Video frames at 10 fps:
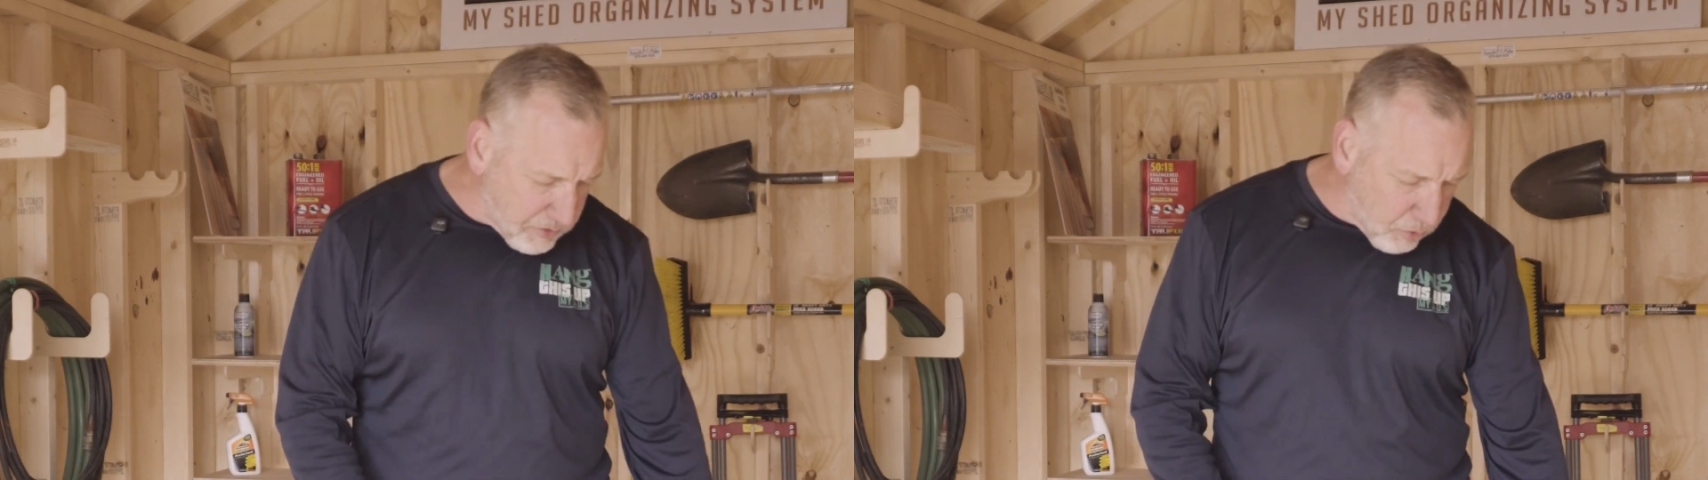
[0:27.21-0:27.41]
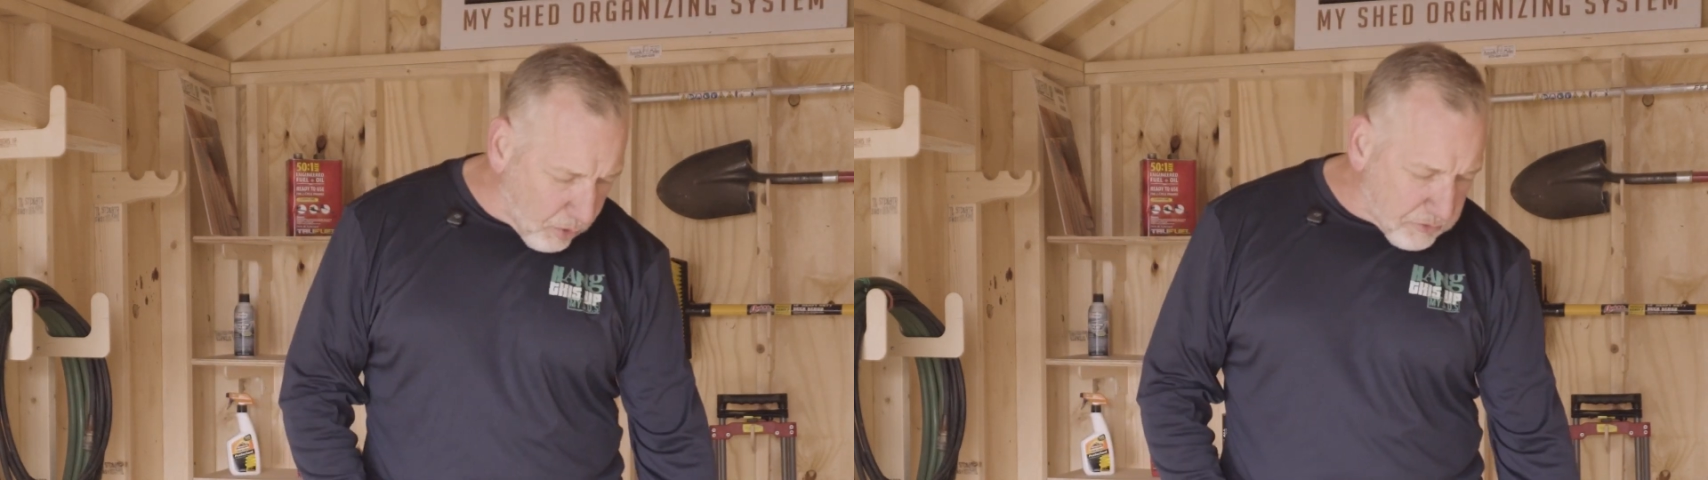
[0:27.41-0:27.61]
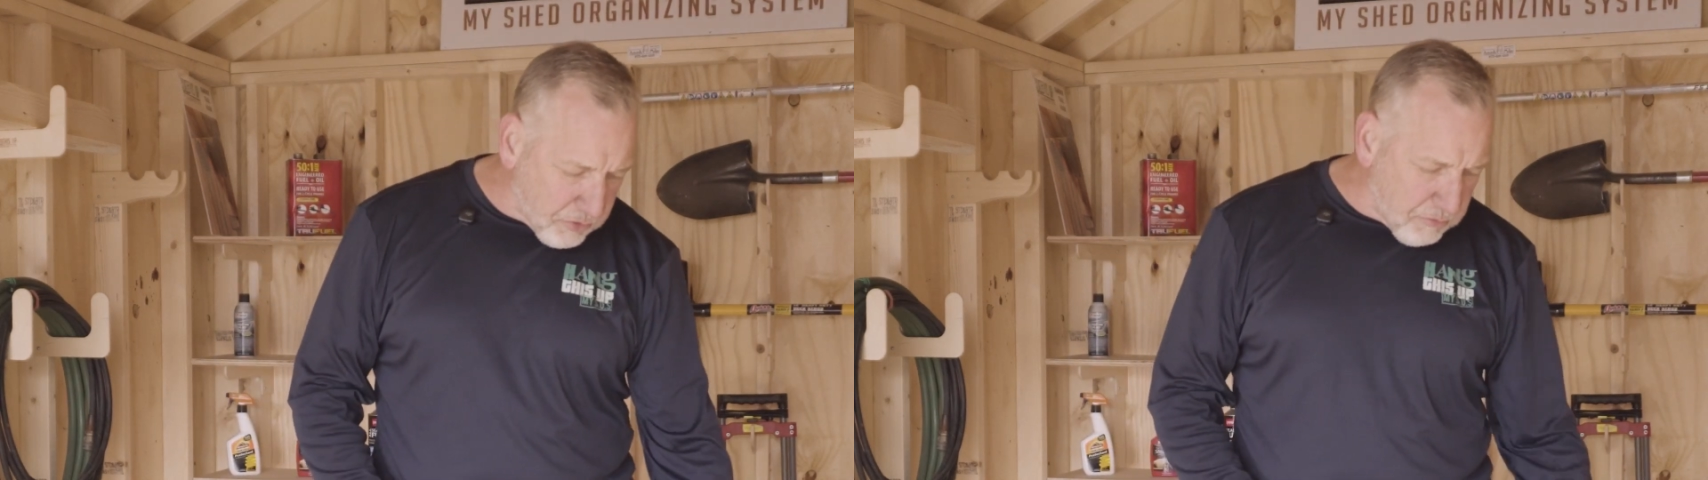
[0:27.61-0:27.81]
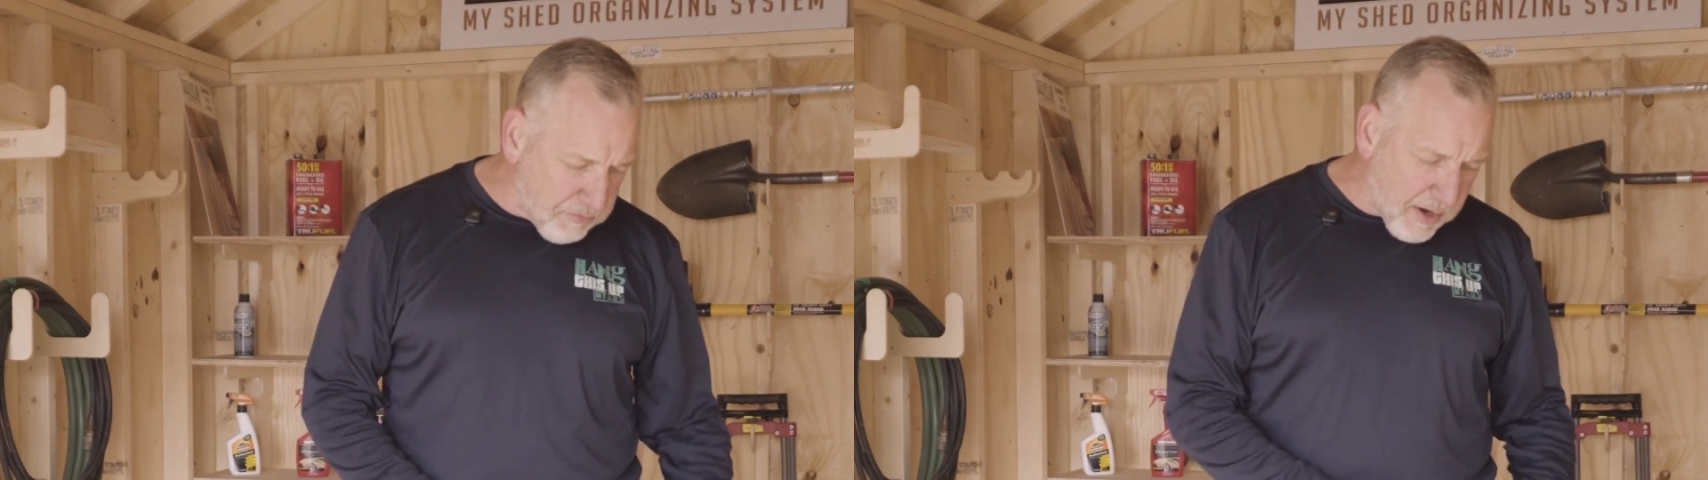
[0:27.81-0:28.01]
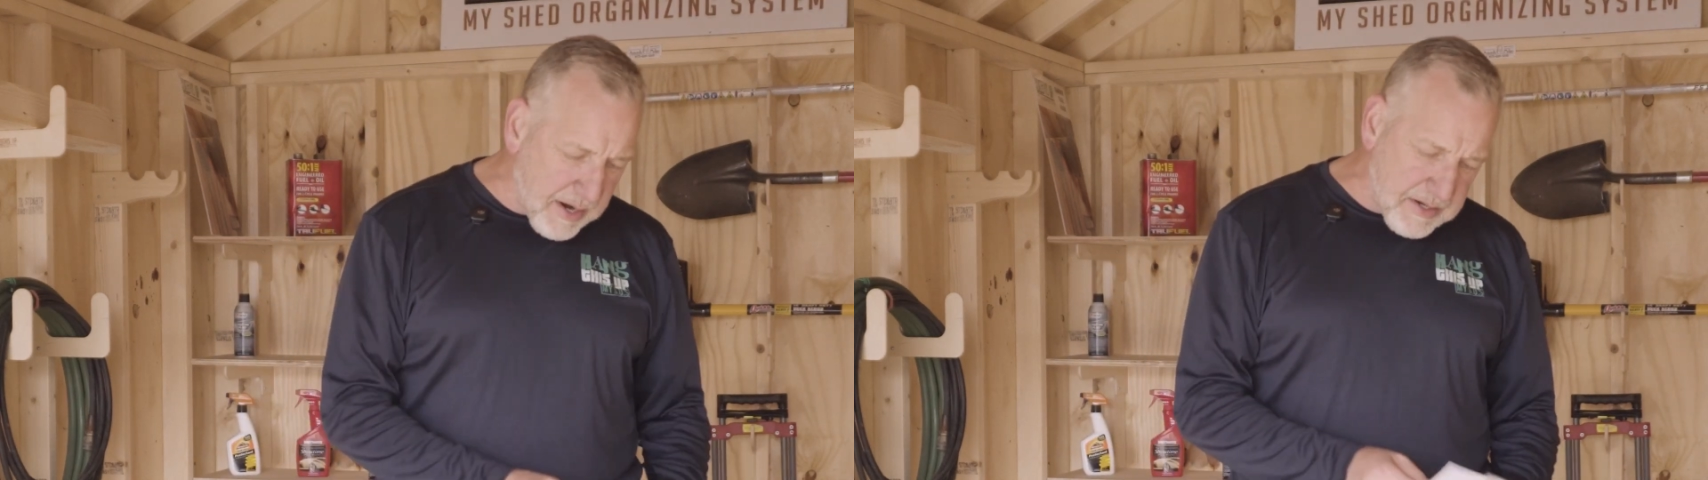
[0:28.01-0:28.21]
You also
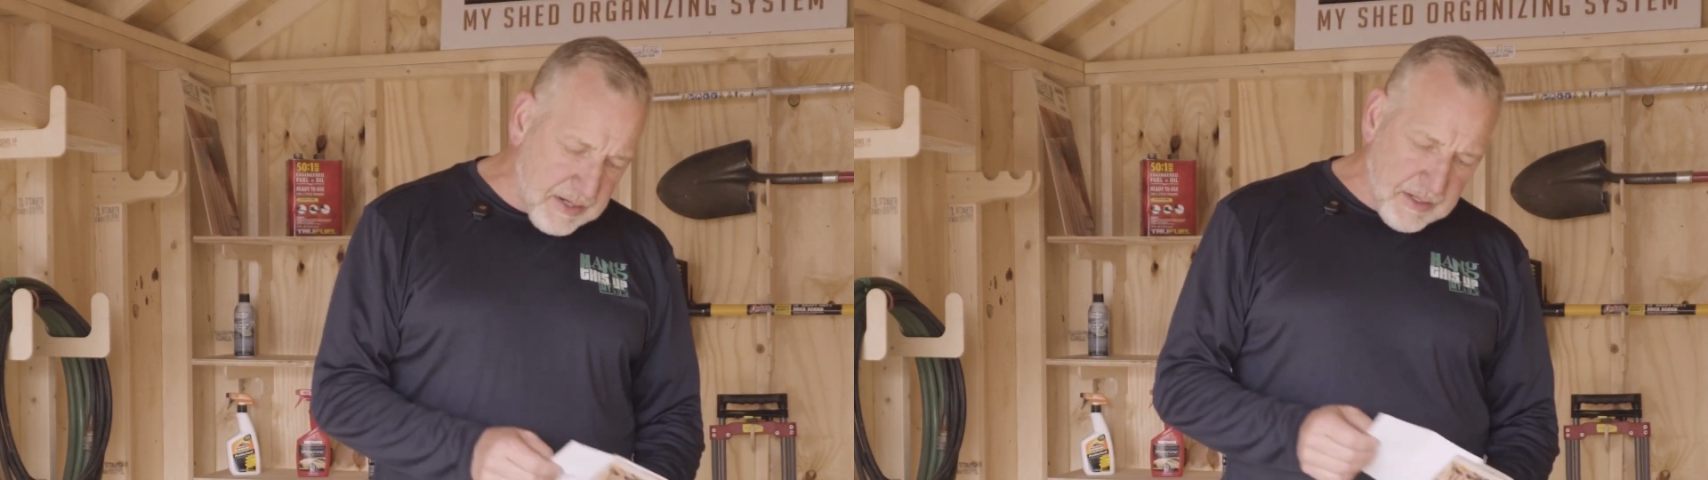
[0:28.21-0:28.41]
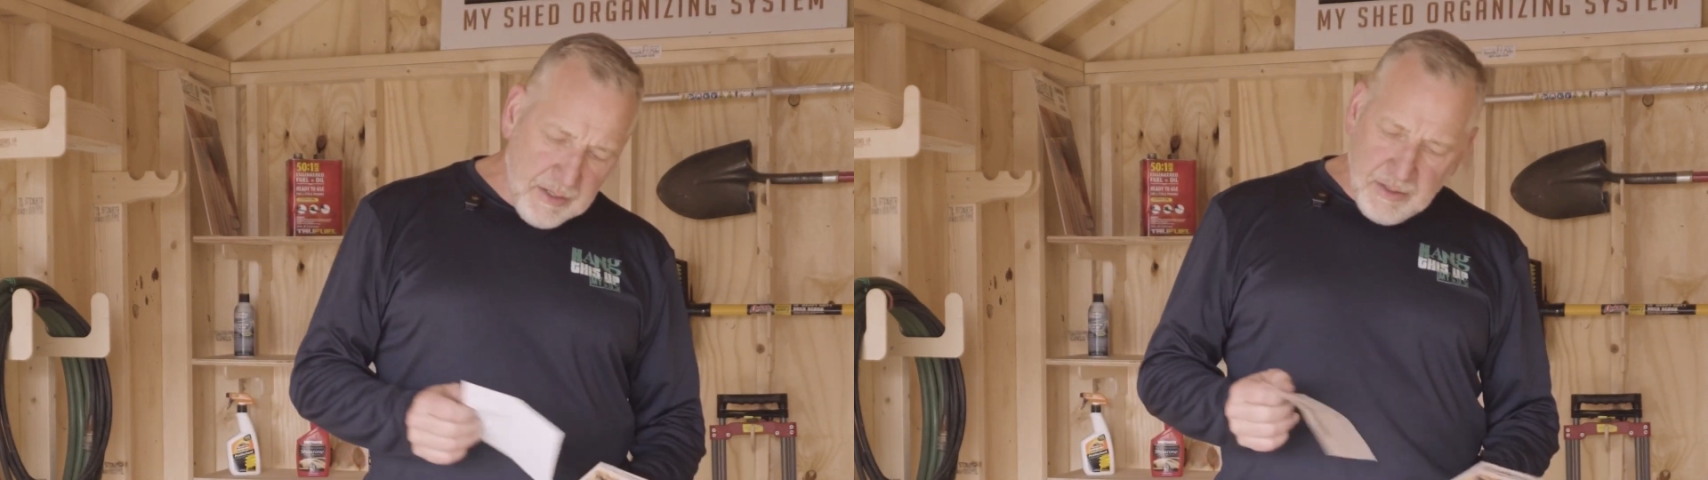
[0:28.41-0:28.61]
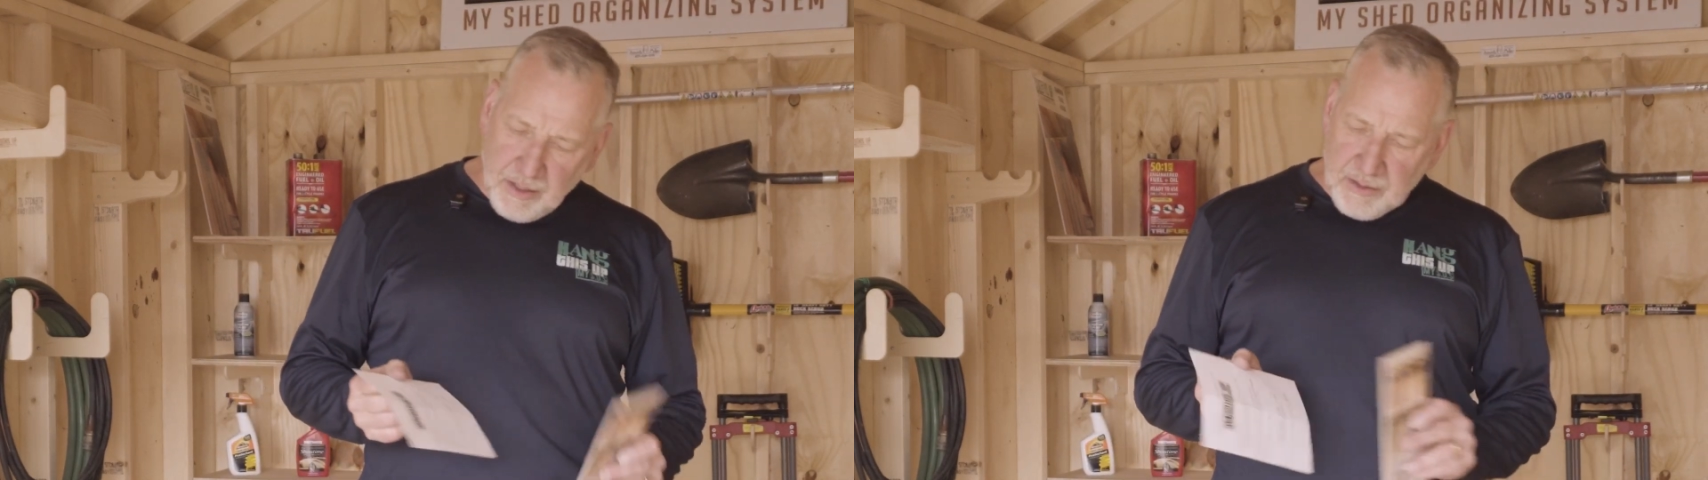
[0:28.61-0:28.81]
find a